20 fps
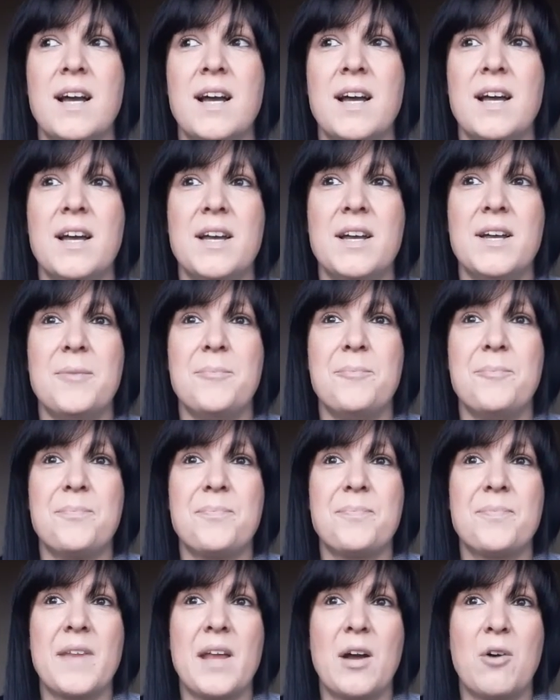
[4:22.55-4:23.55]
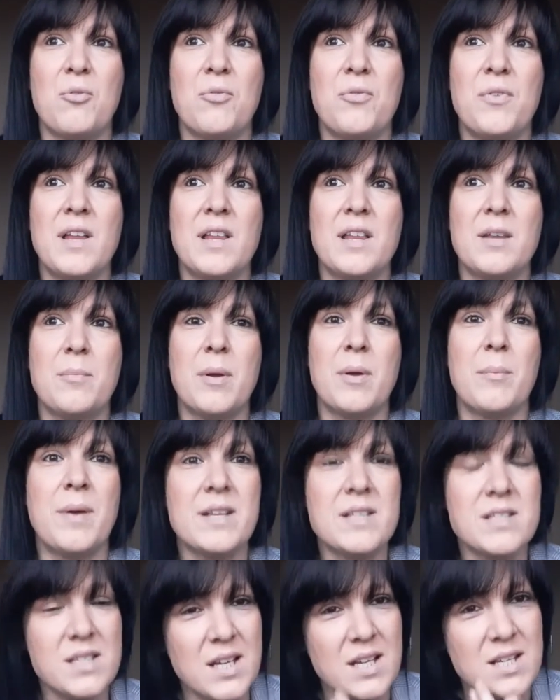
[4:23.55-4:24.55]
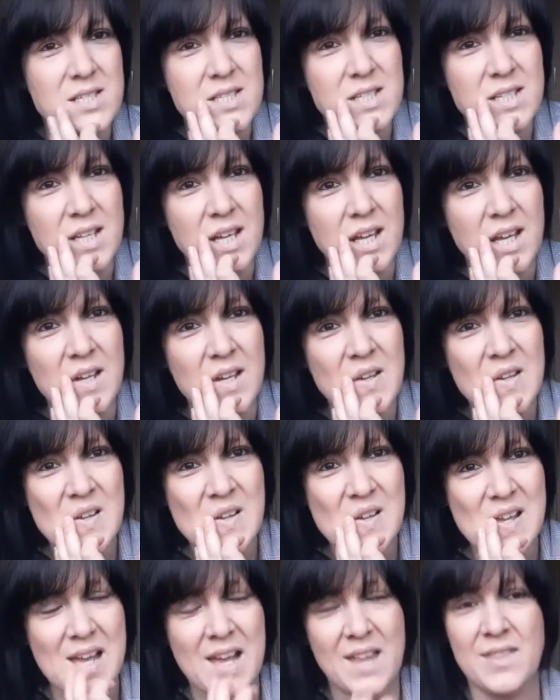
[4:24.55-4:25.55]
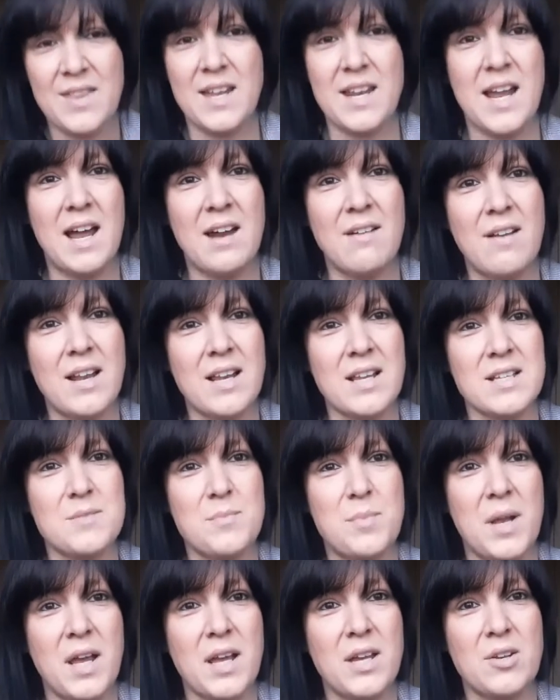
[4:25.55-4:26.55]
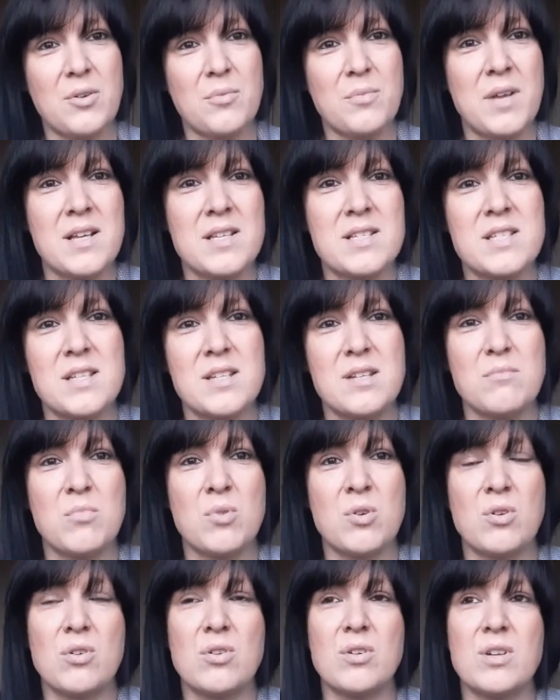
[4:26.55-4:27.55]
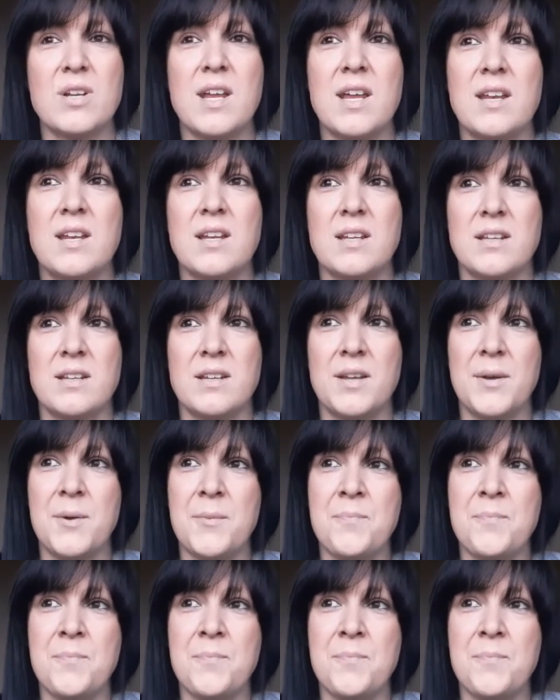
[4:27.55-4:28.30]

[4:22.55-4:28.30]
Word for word: Um, I was feeling a bit better yesterday, and then our Alex played up yesterday morning, and